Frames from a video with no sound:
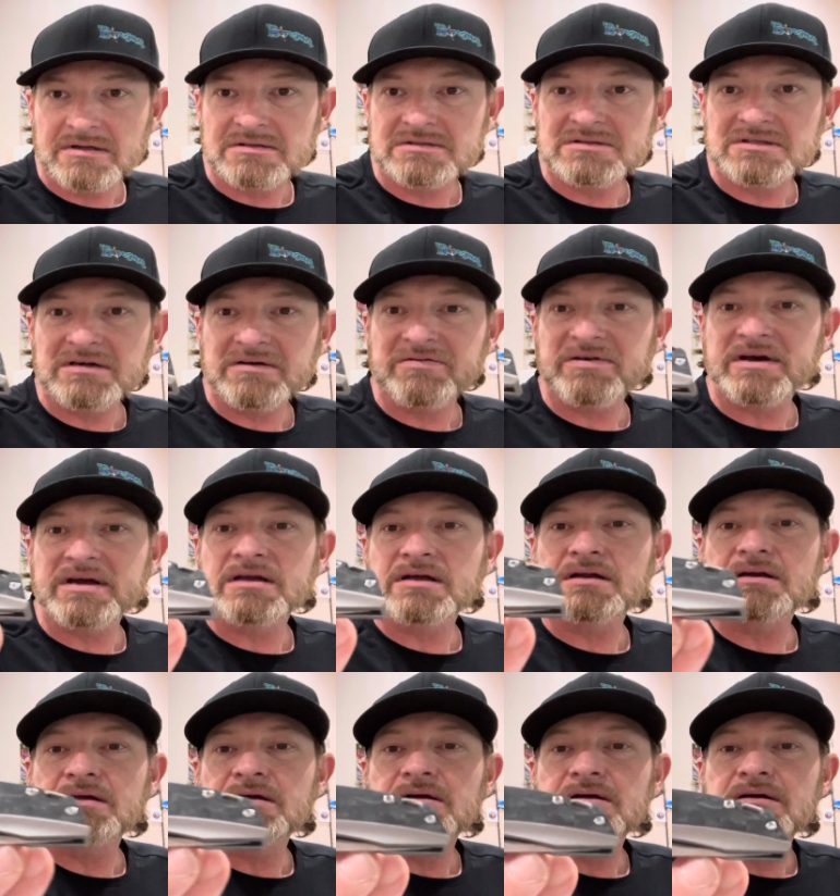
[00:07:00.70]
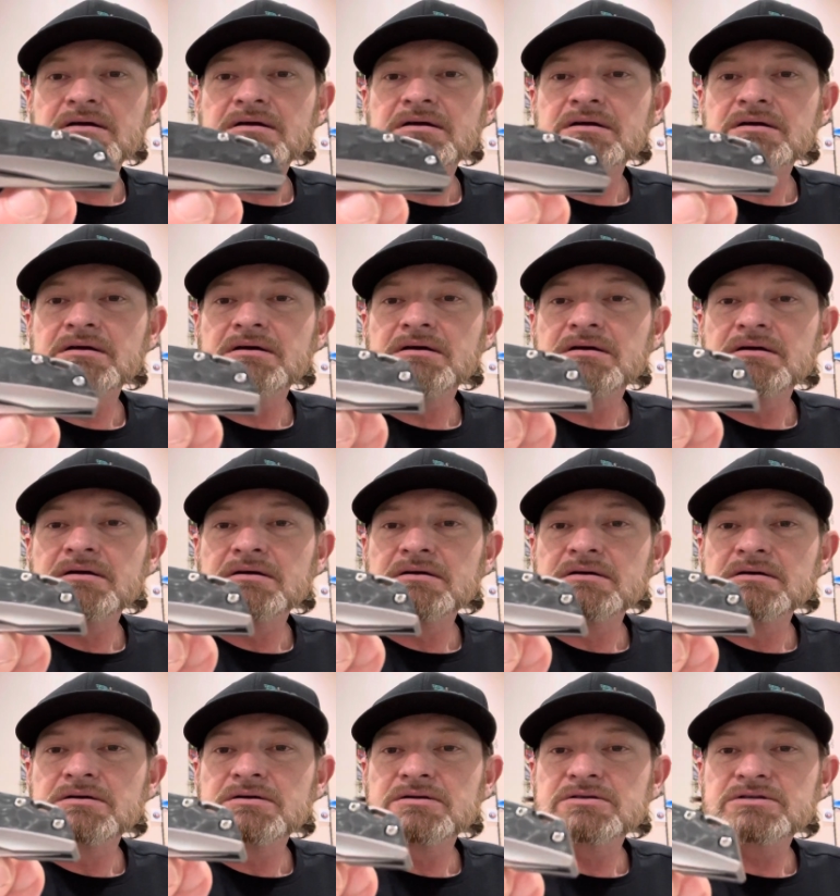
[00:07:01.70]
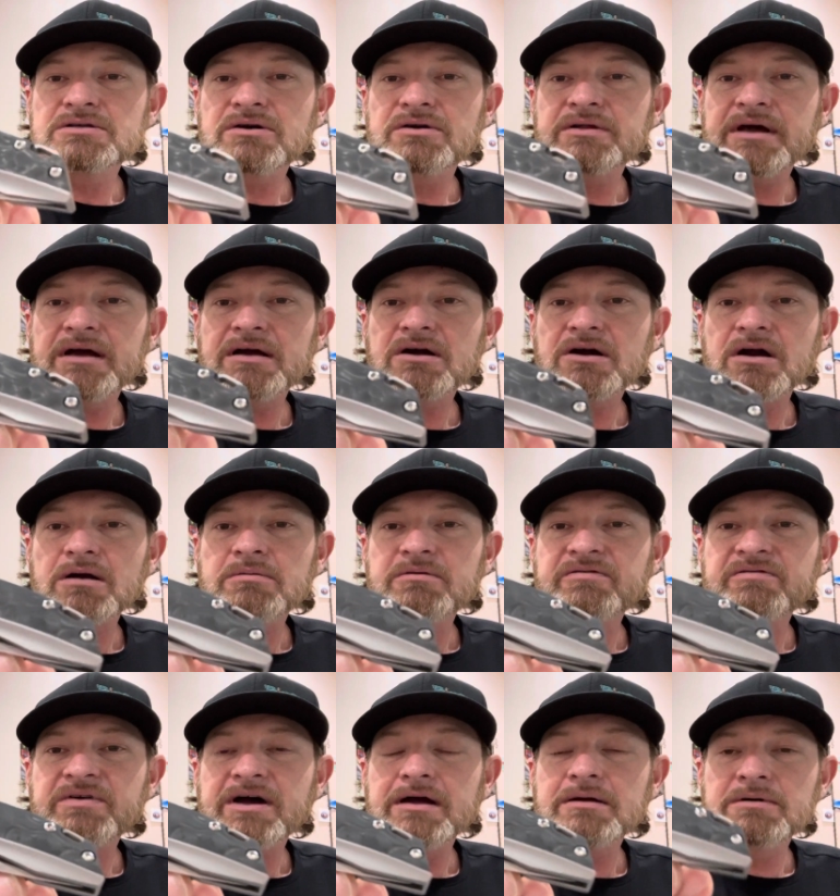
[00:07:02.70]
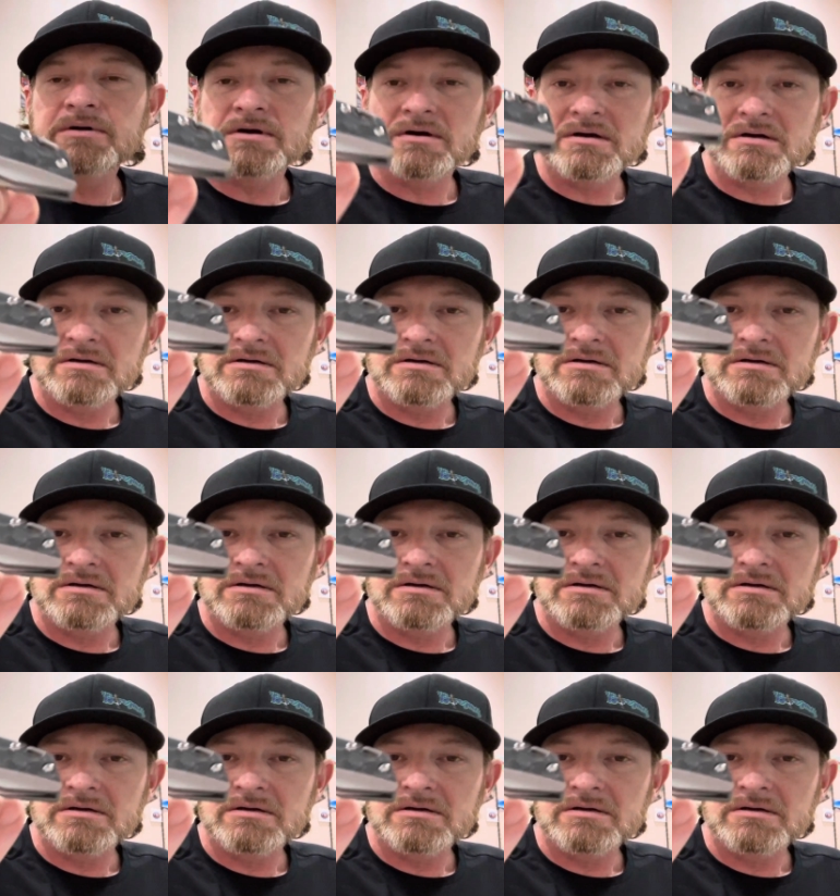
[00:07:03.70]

see if I can show that carbon fiber.